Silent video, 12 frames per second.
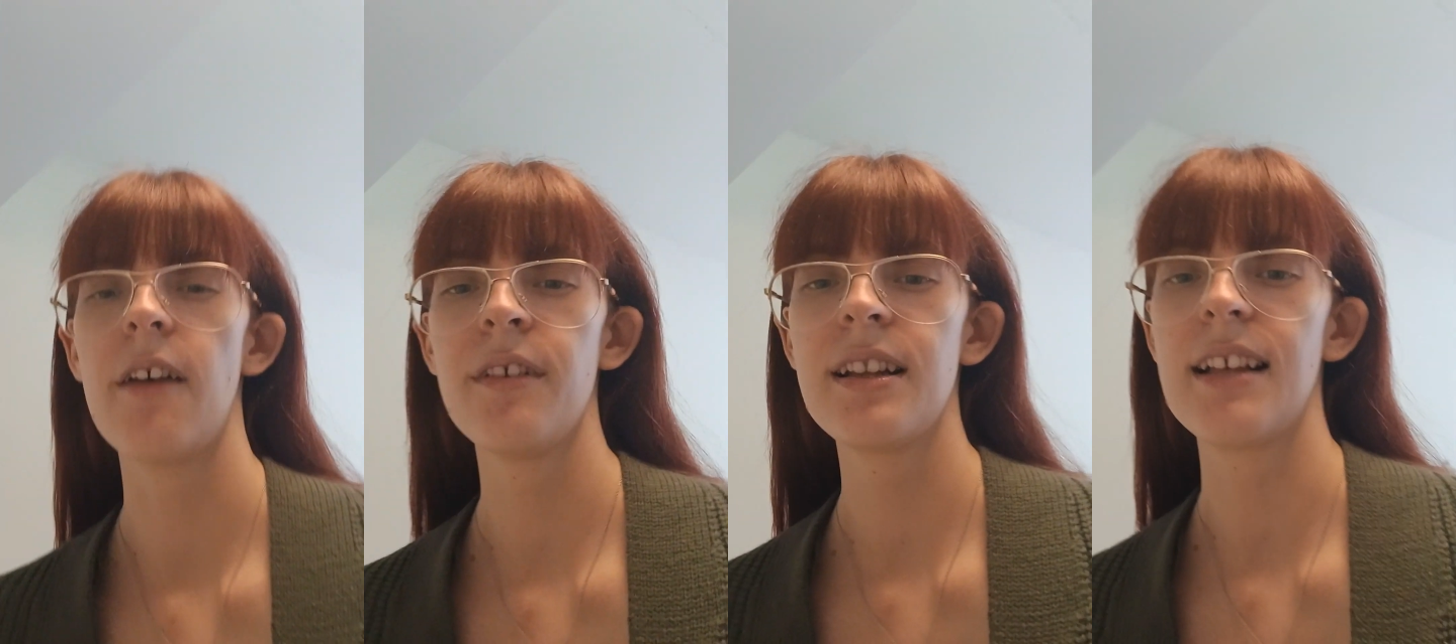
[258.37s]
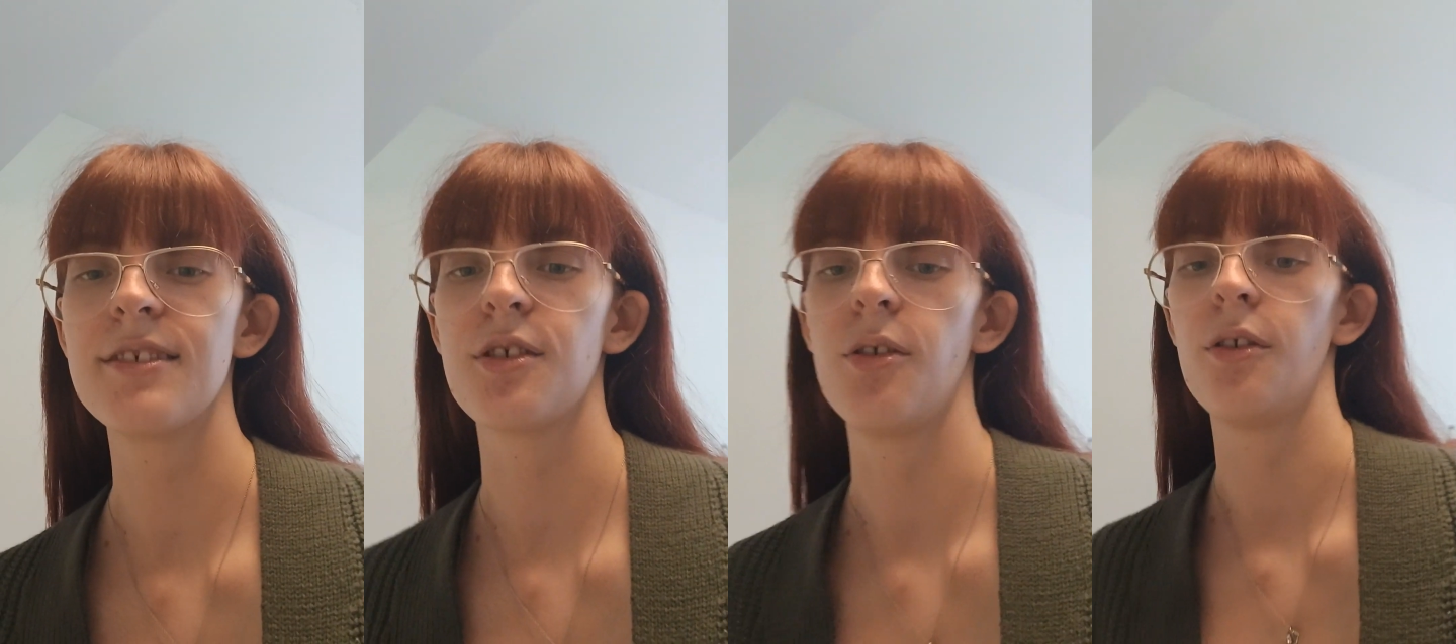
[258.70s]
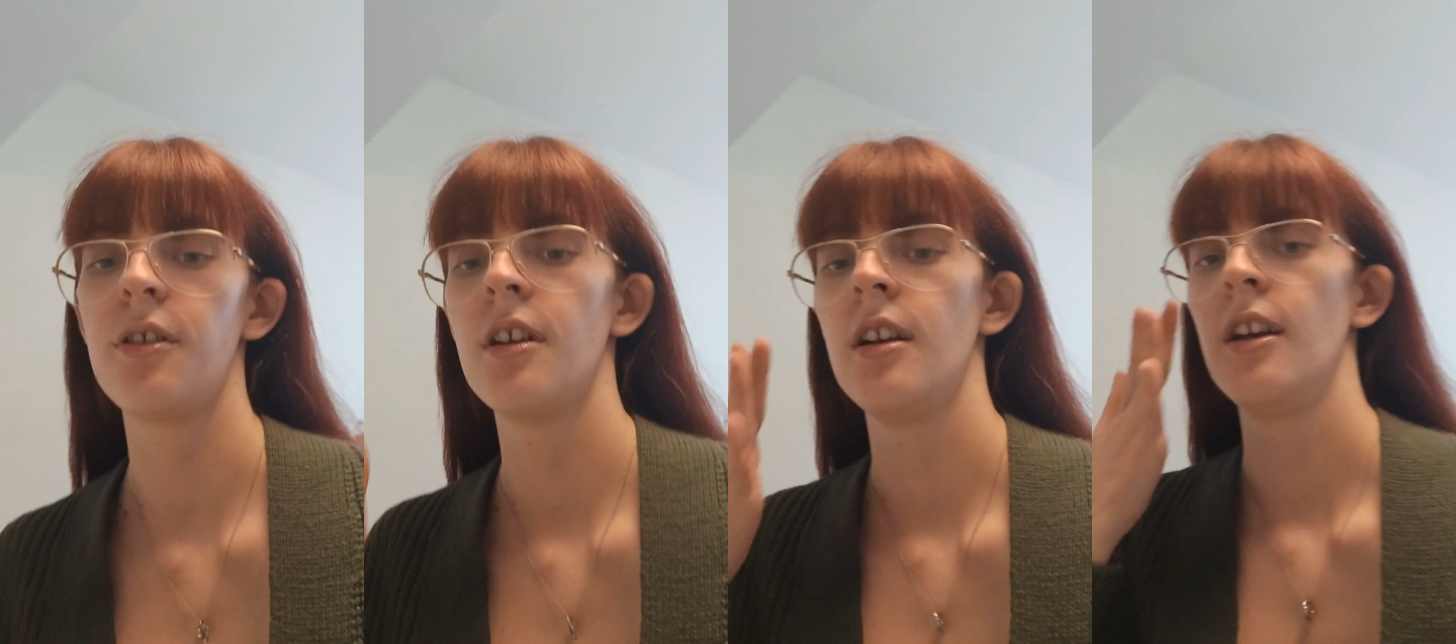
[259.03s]
I think that's good,
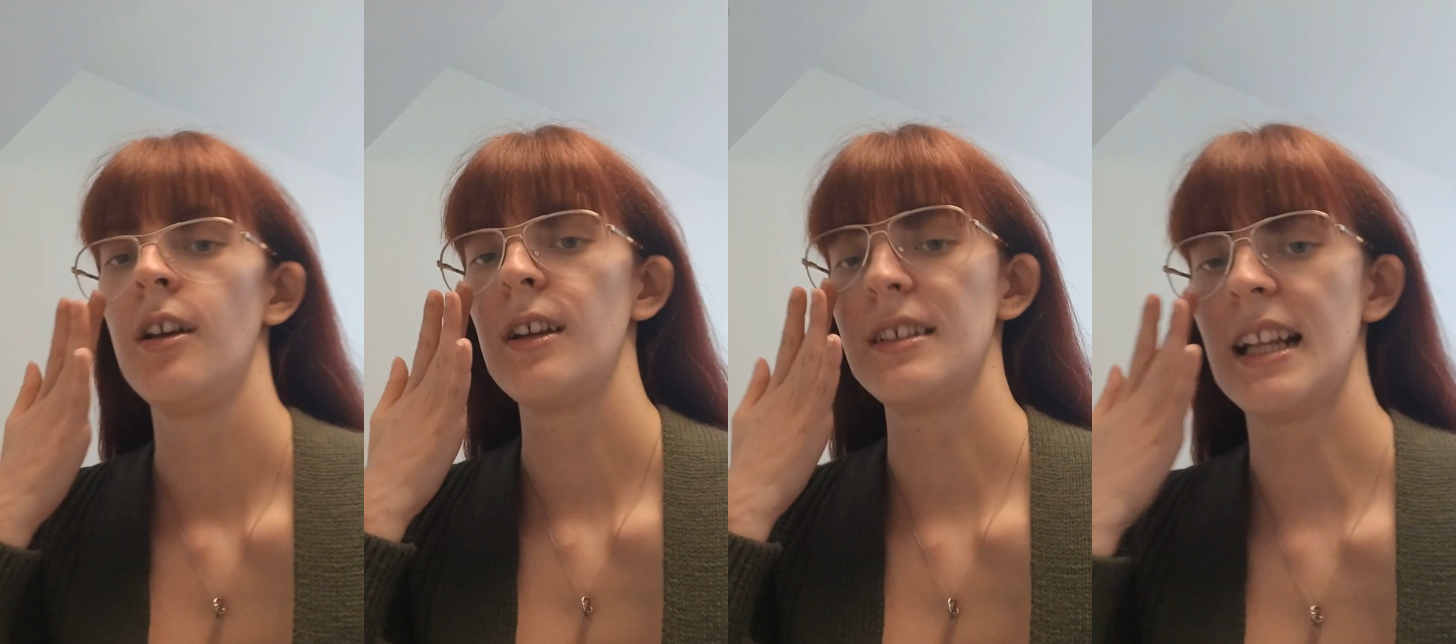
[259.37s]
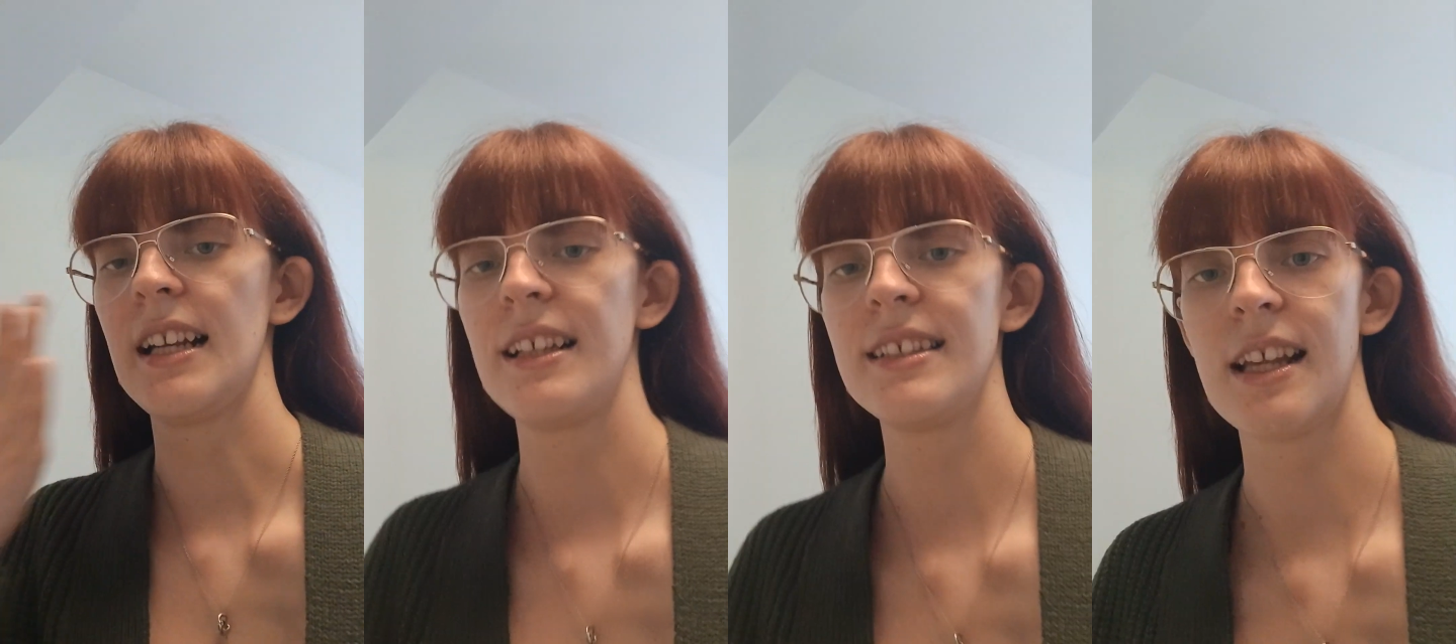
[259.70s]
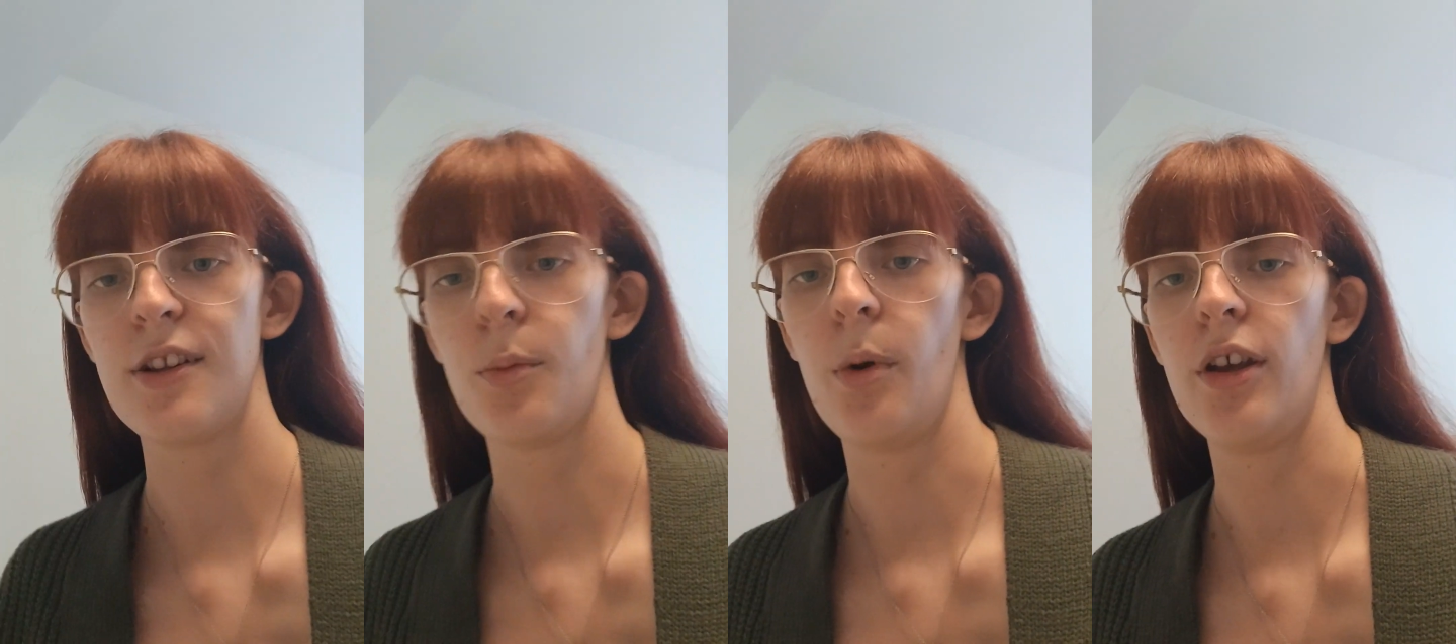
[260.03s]
because then at least
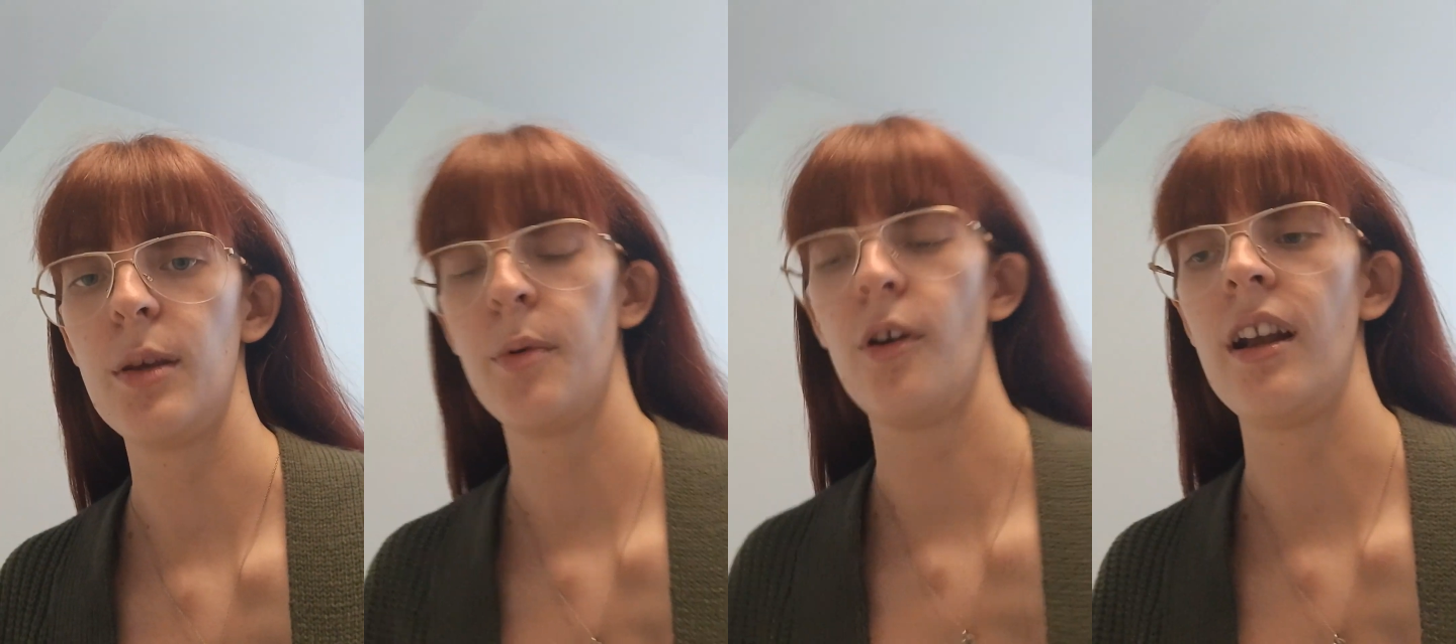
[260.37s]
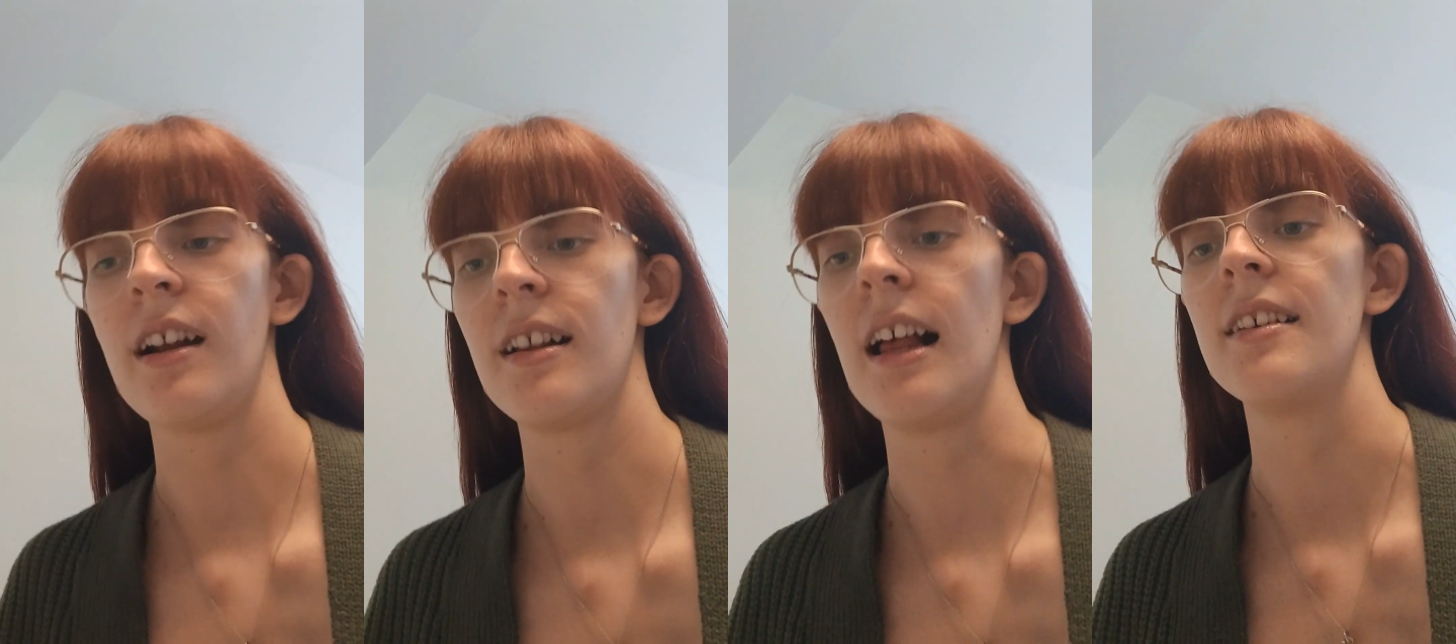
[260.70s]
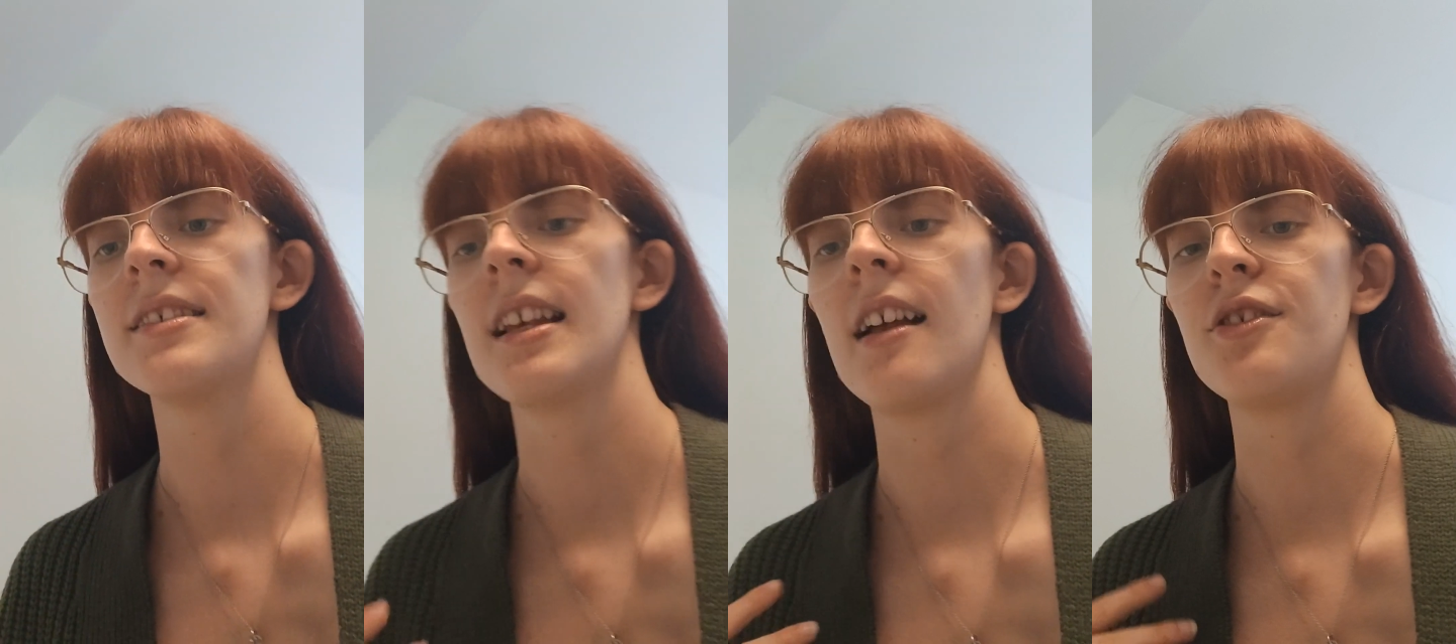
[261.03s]
like the work you put in
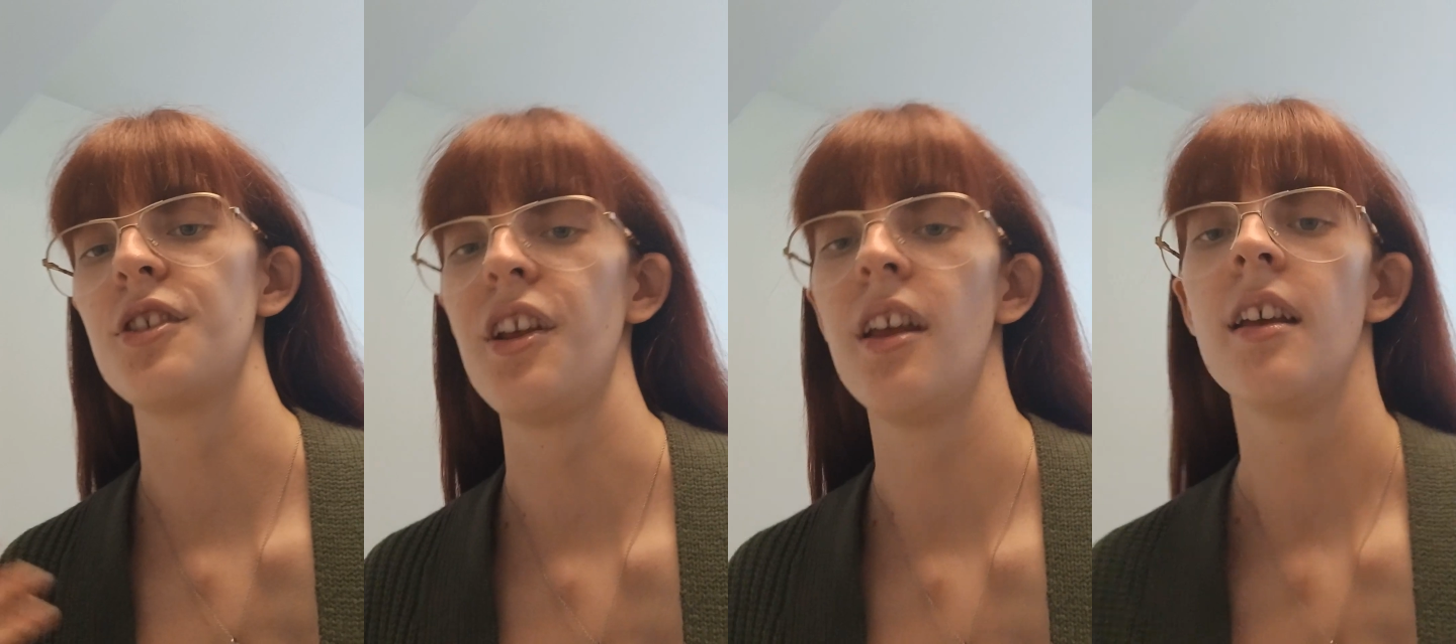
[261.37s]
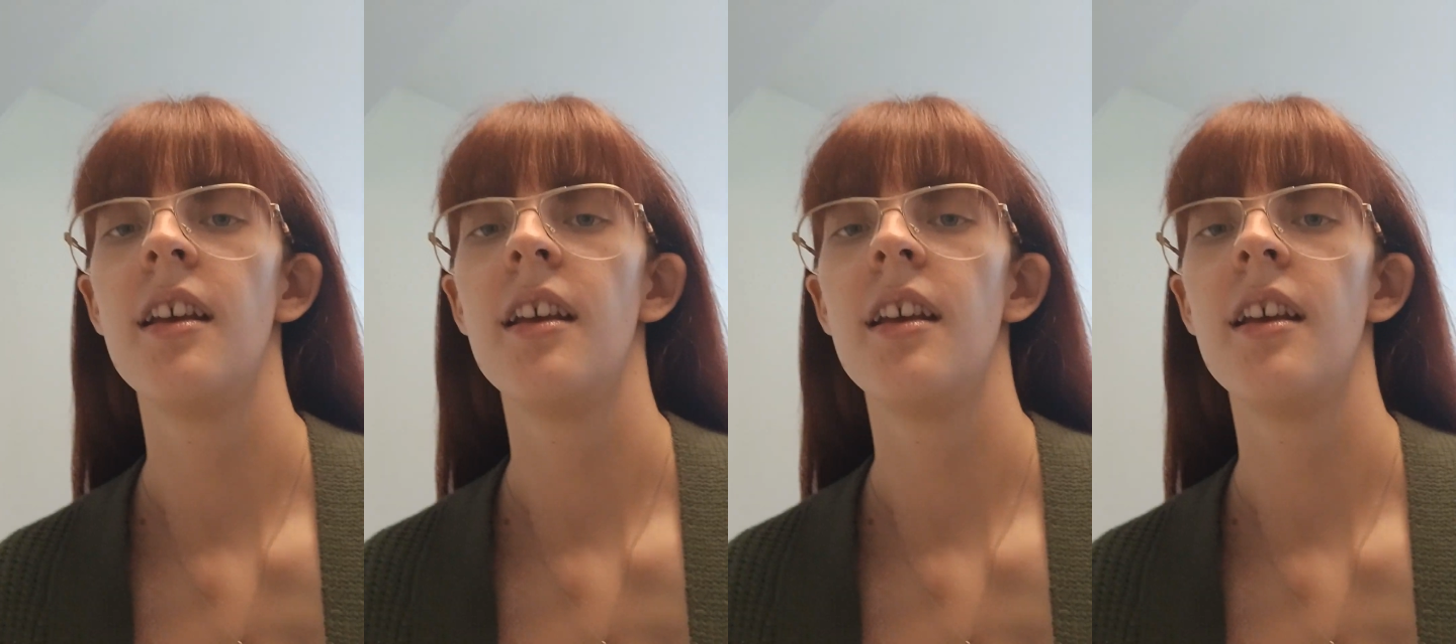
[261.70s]
class actually